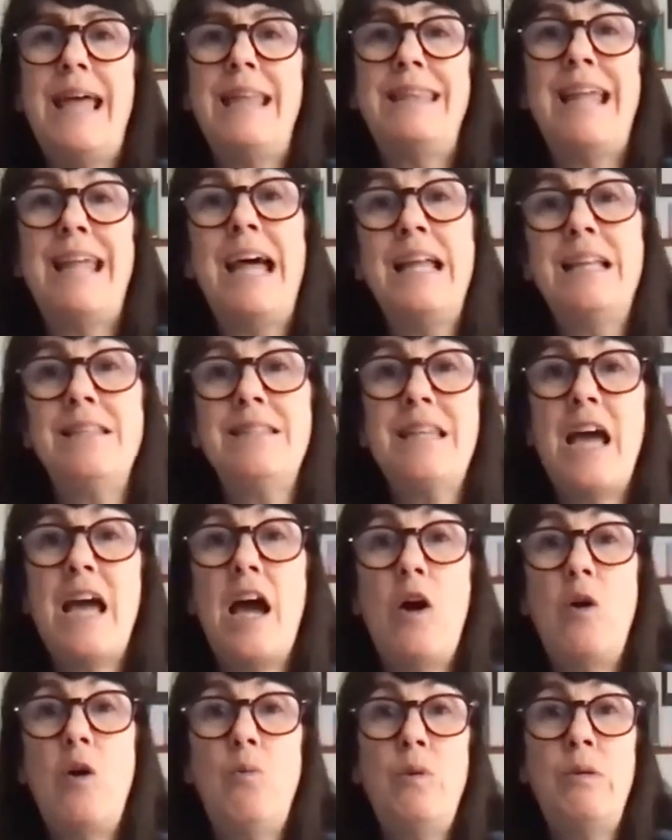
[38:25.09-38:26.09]
and that's
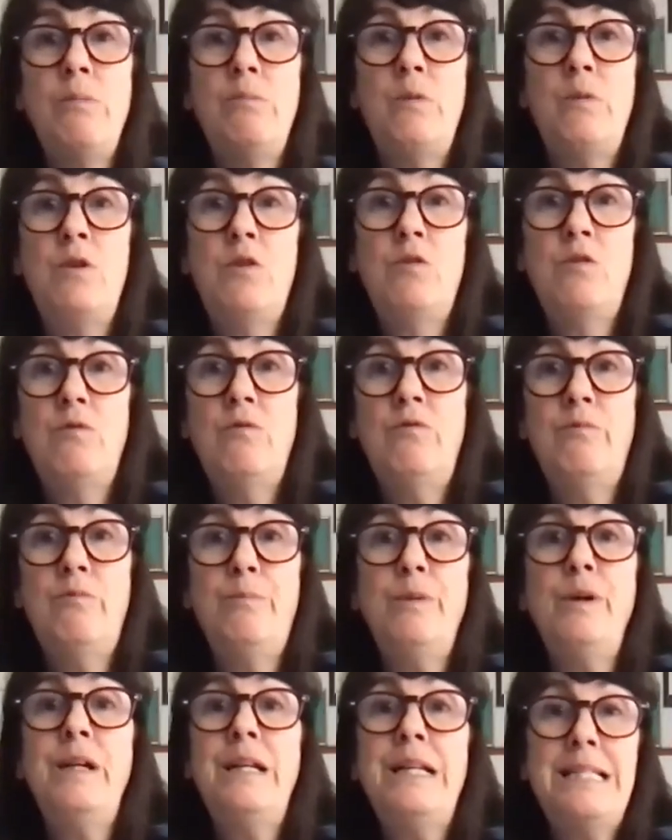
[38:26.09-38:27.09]
how we move
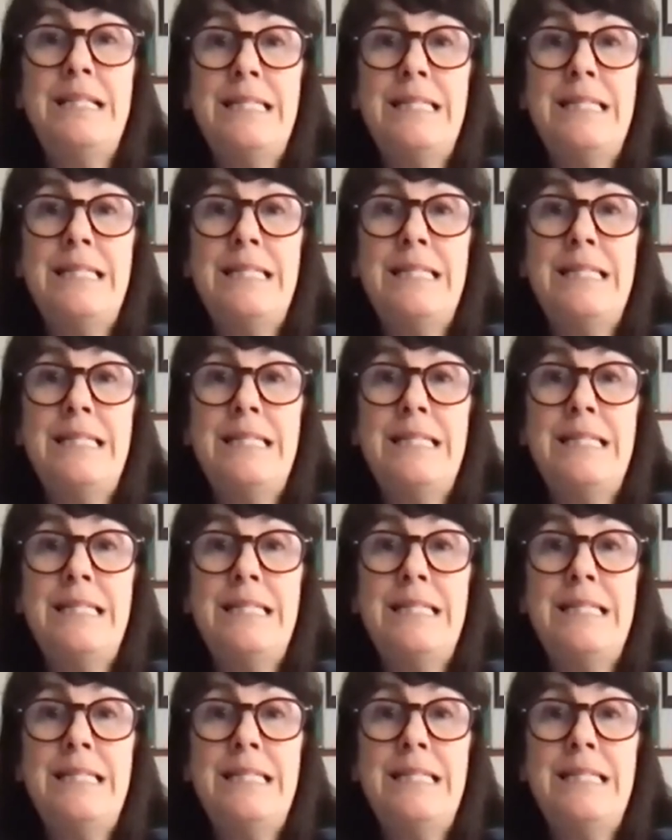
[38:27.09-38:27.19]
pretty